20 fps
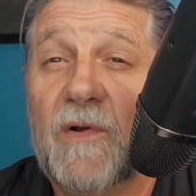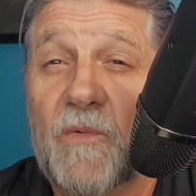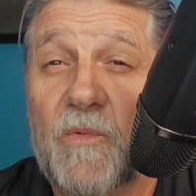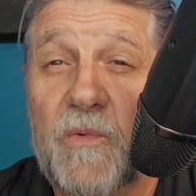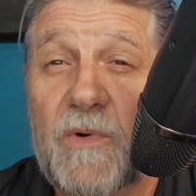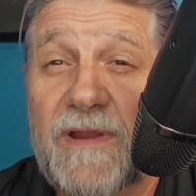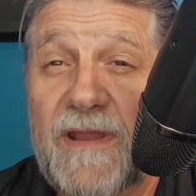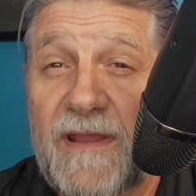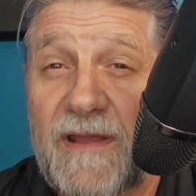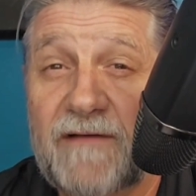
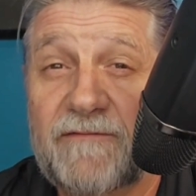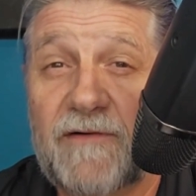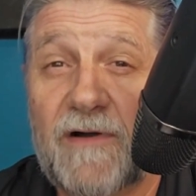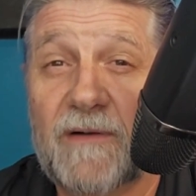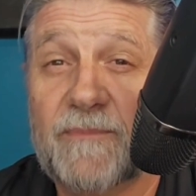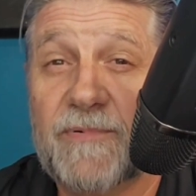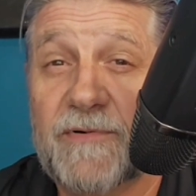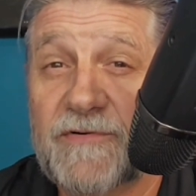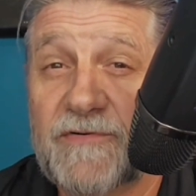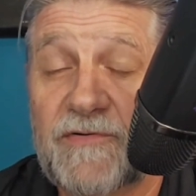we have
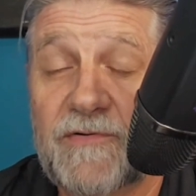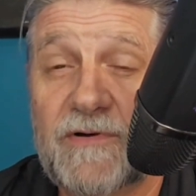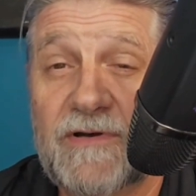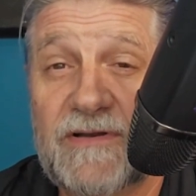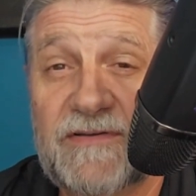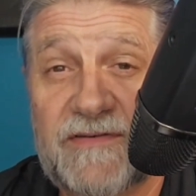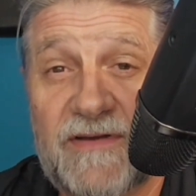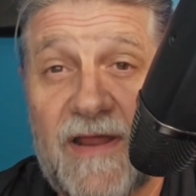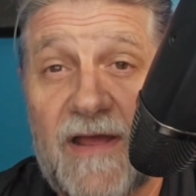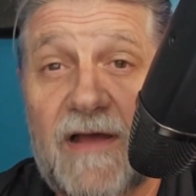
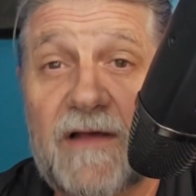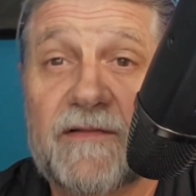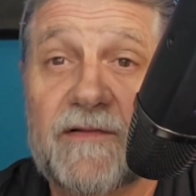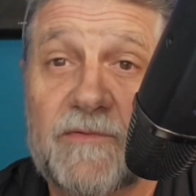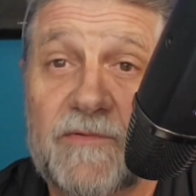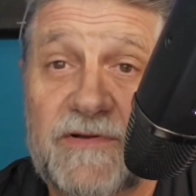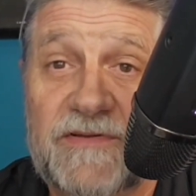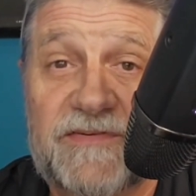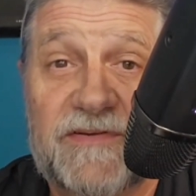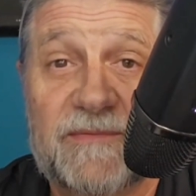opportunities now
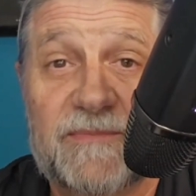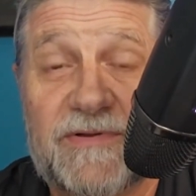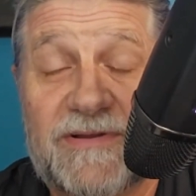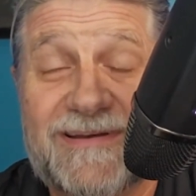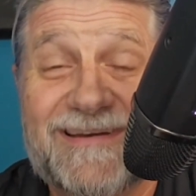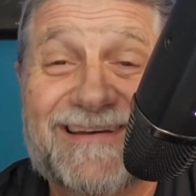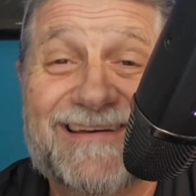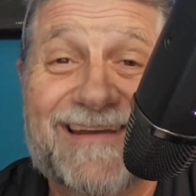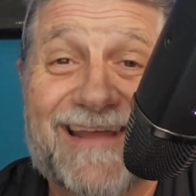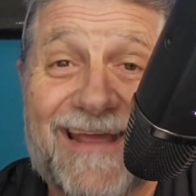that we
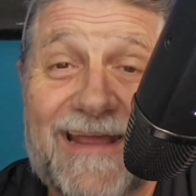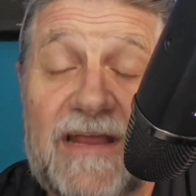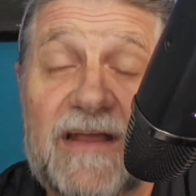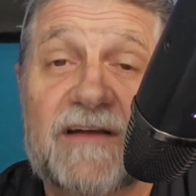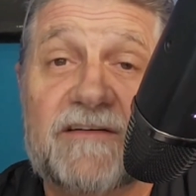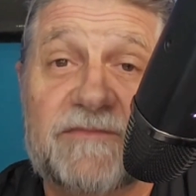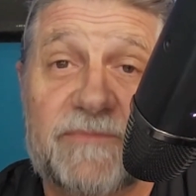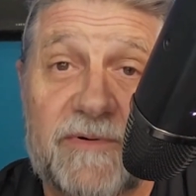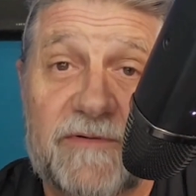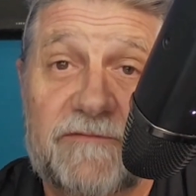simply didn't
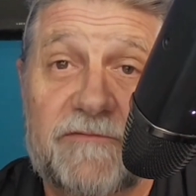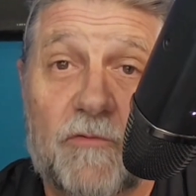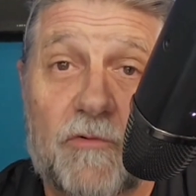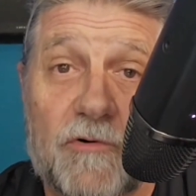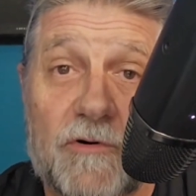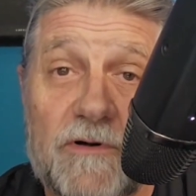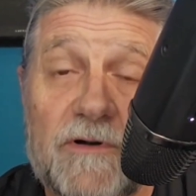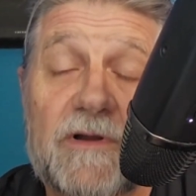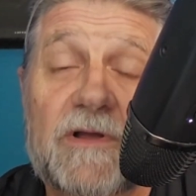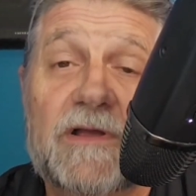have
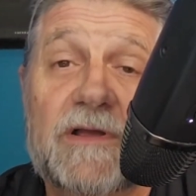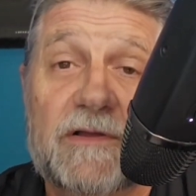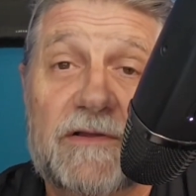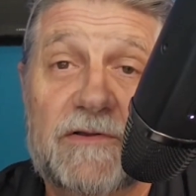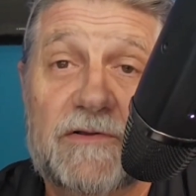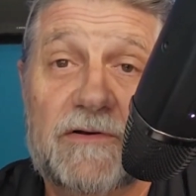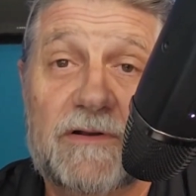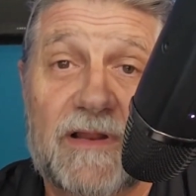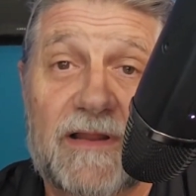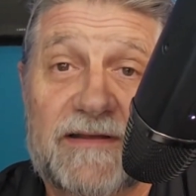before
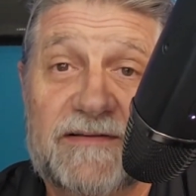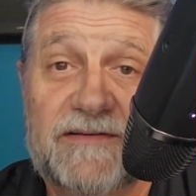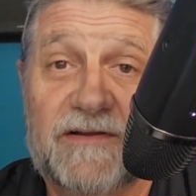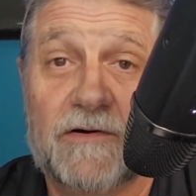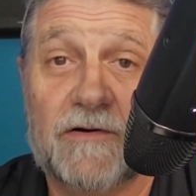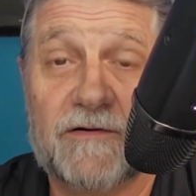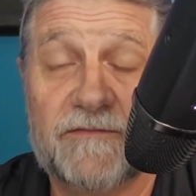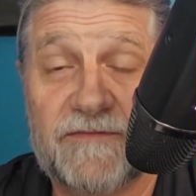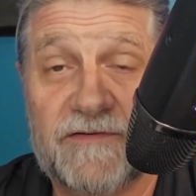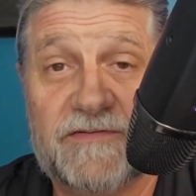utilizing
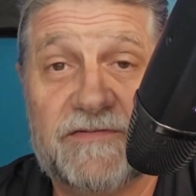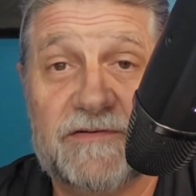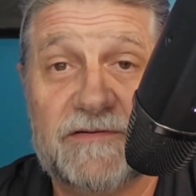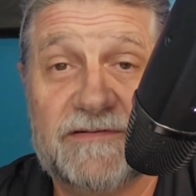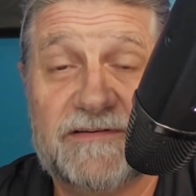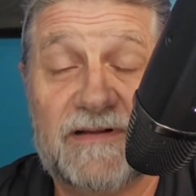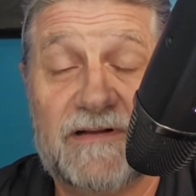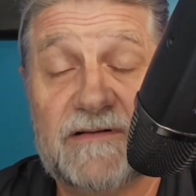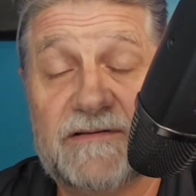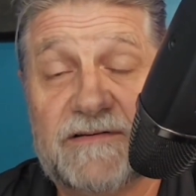artificial
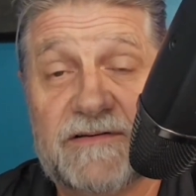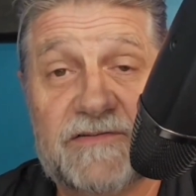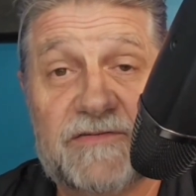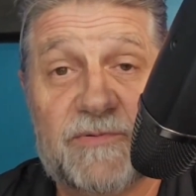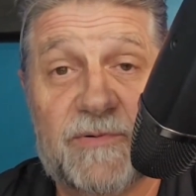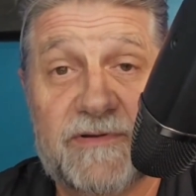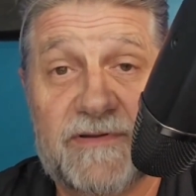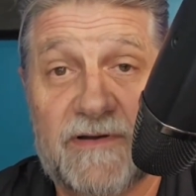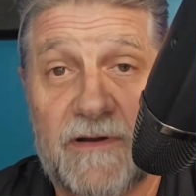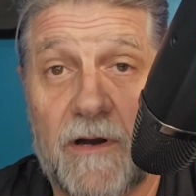
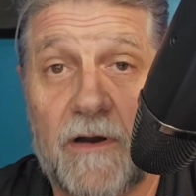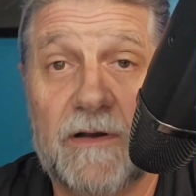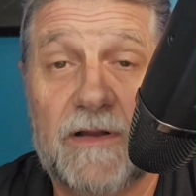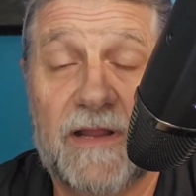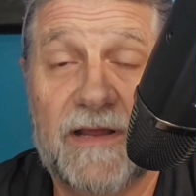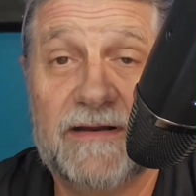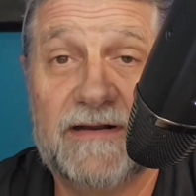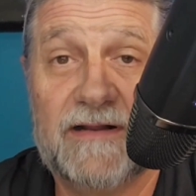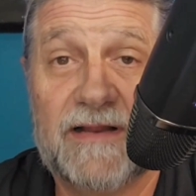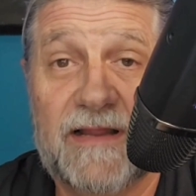intelligence within
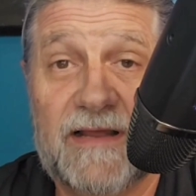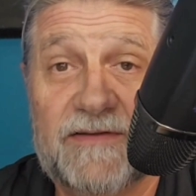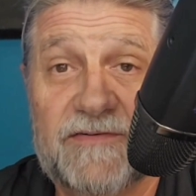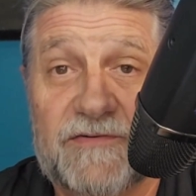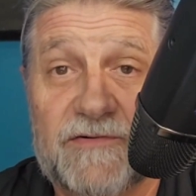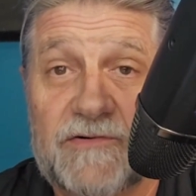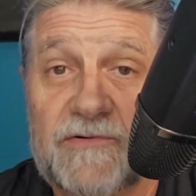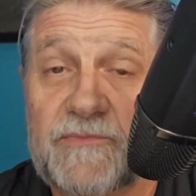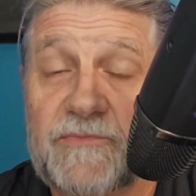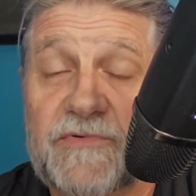online
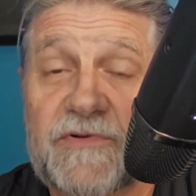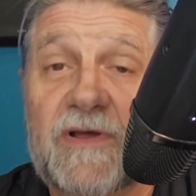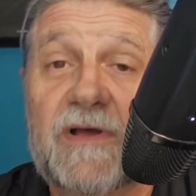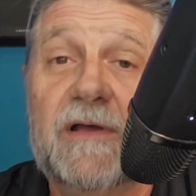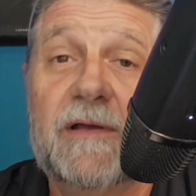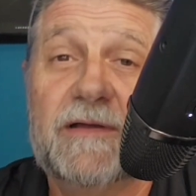classrooms,